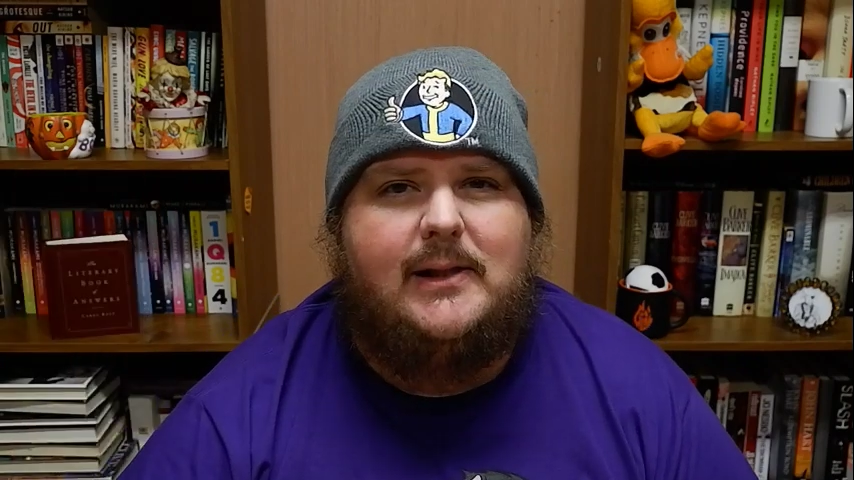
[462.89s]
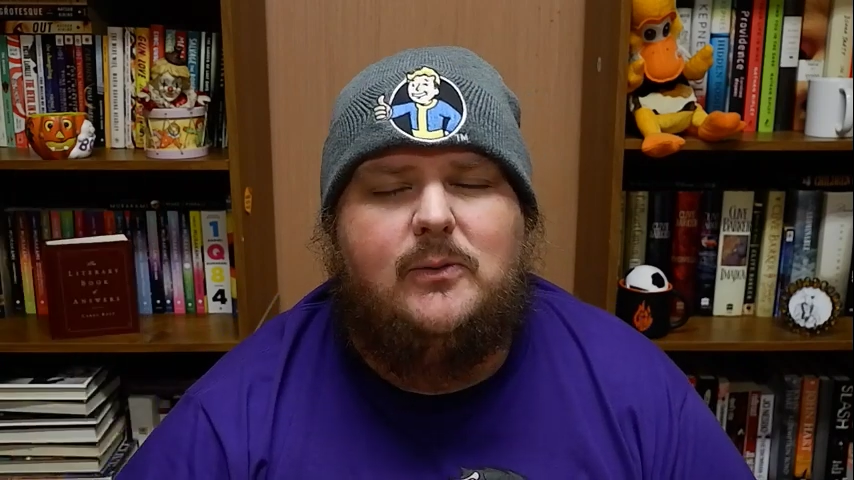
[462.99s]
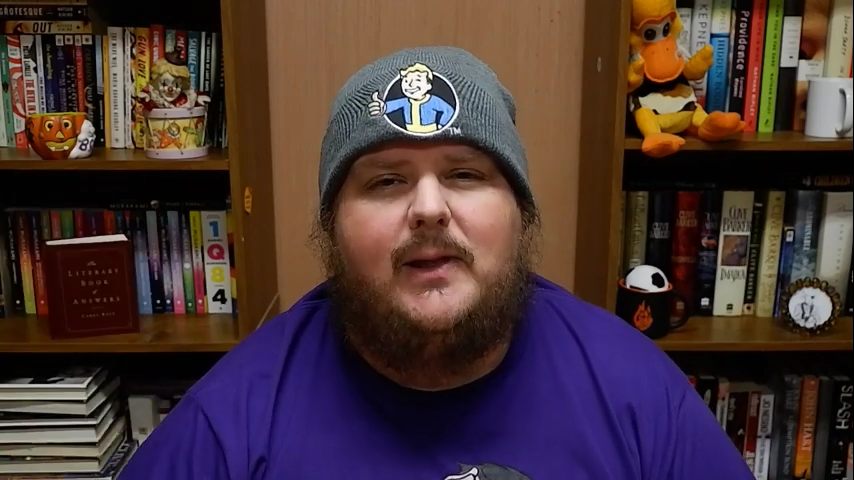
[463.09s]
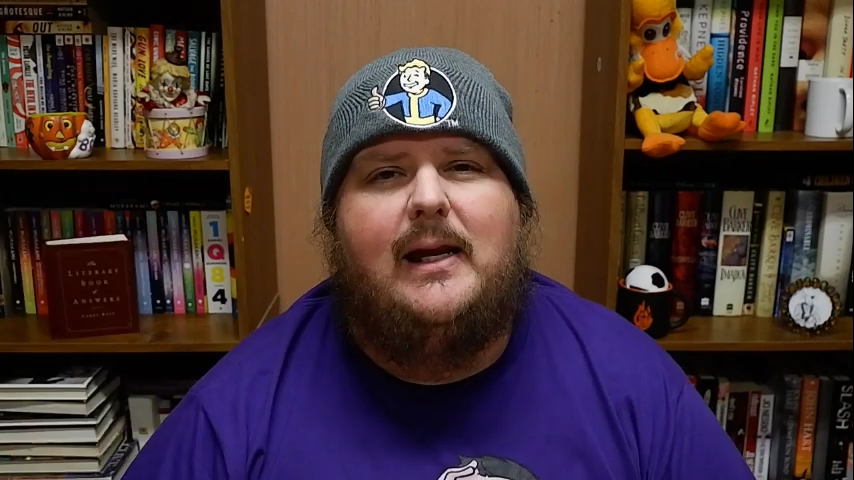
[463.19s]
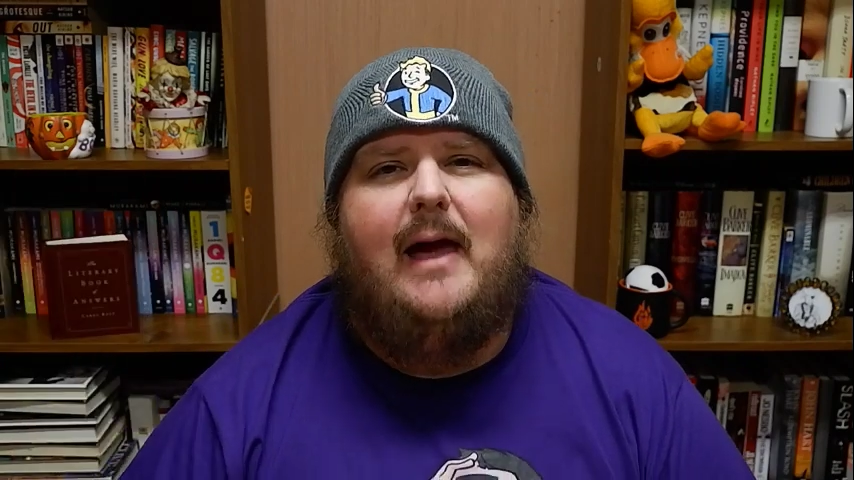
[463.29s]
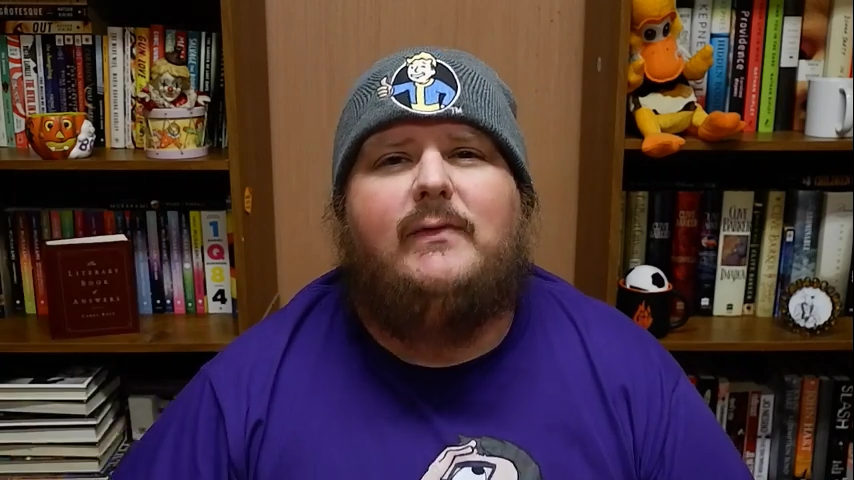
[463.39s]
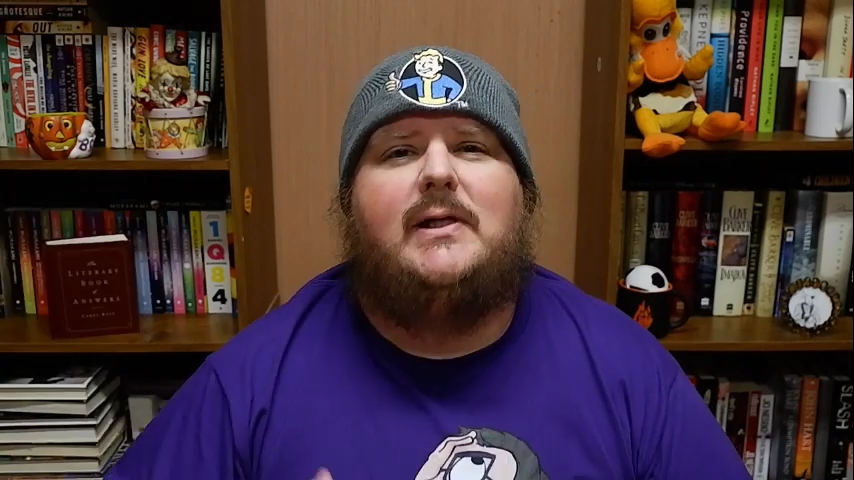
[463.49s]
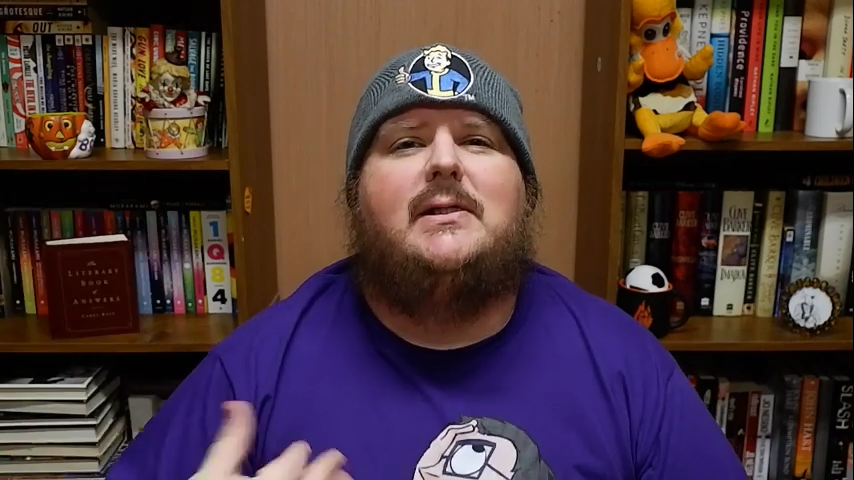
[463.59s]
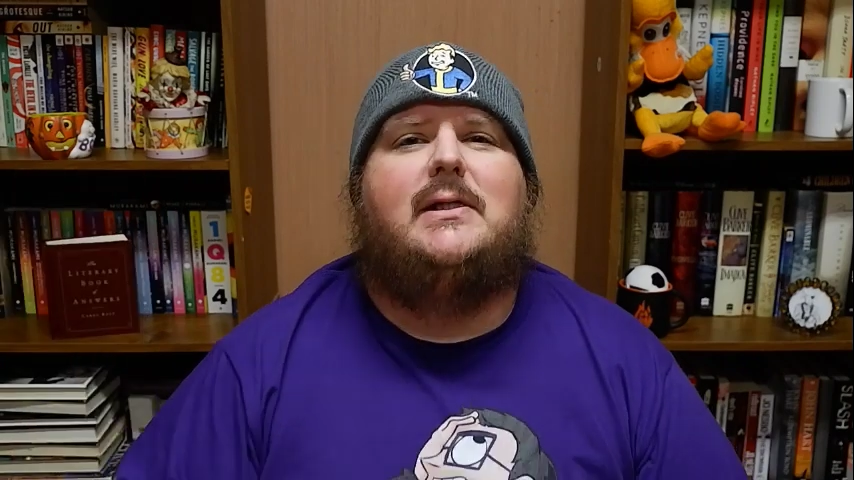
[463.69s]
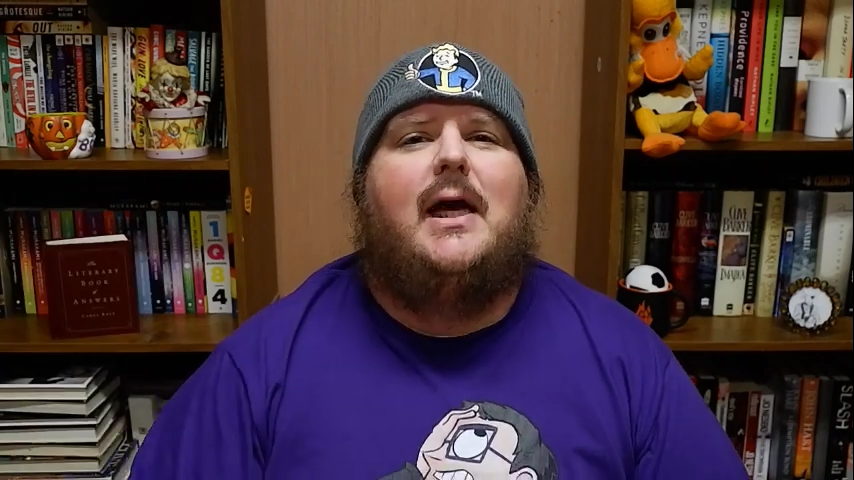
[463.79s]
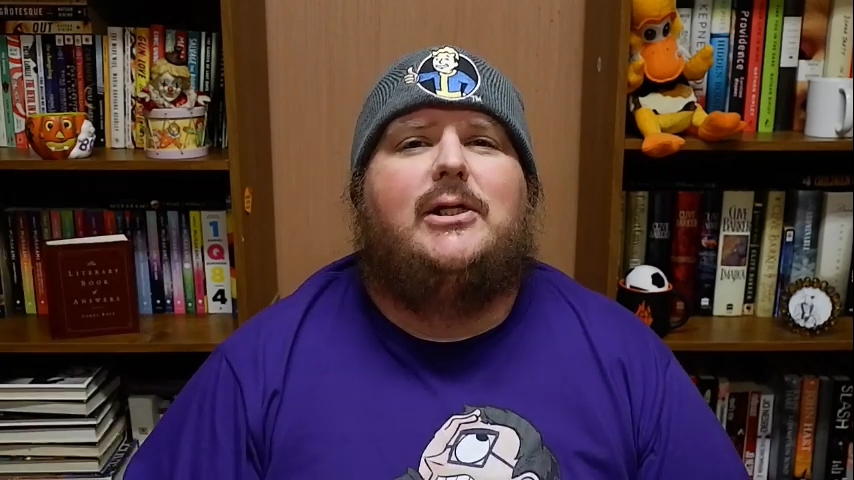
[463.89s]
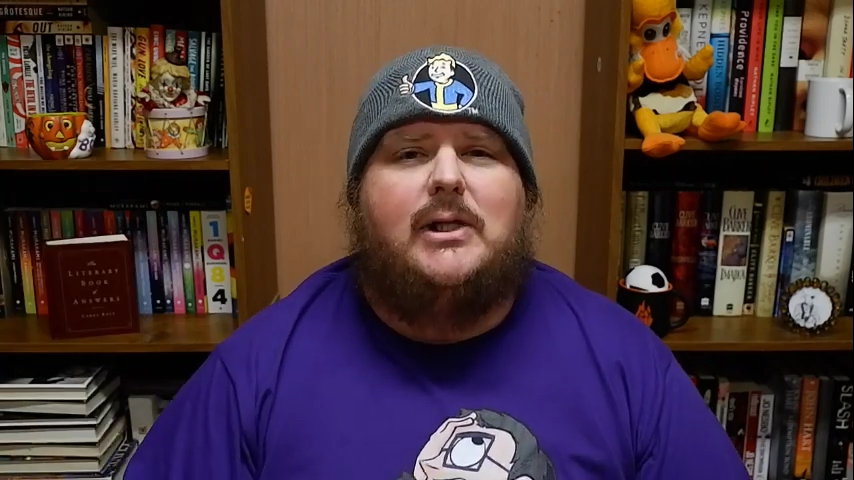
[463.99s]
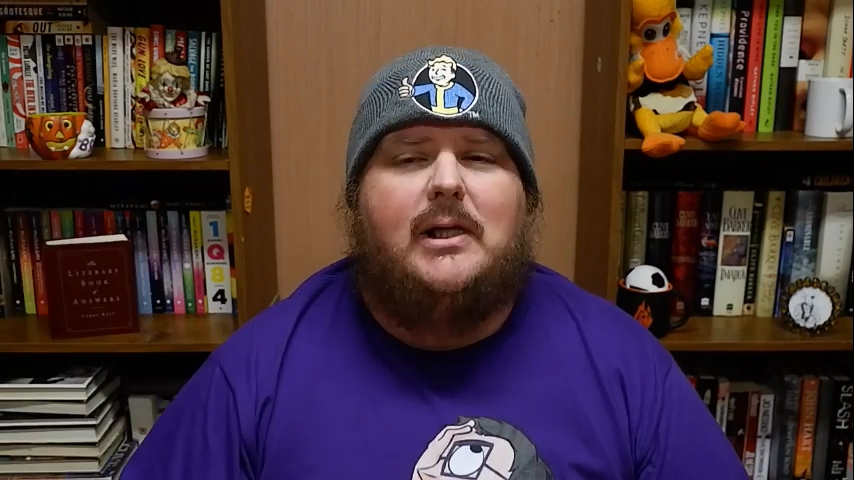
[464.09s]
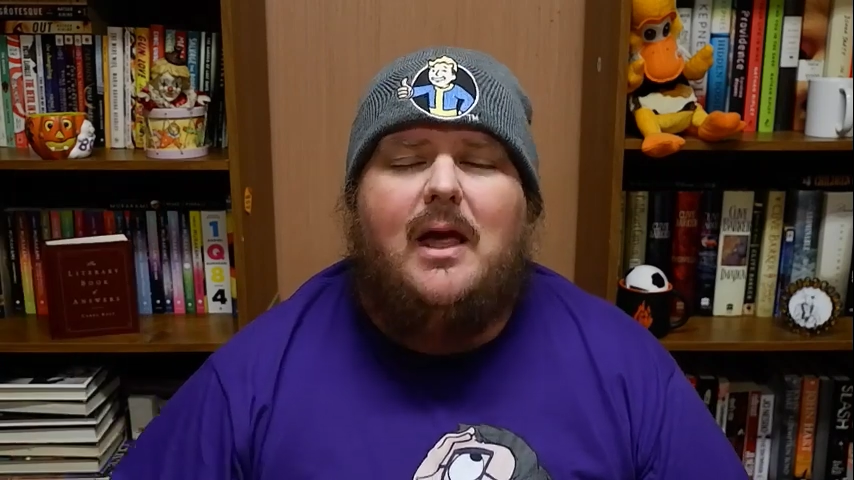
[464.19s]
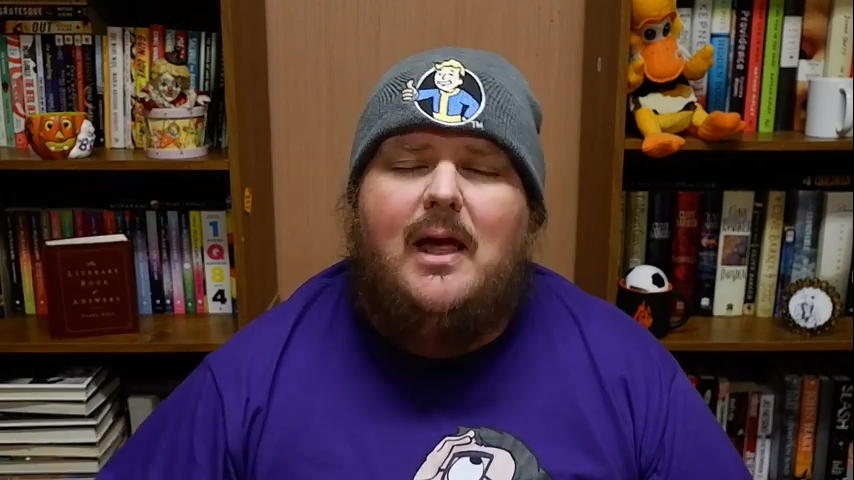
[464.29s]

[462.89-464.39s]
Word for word: it so we can have a discussion.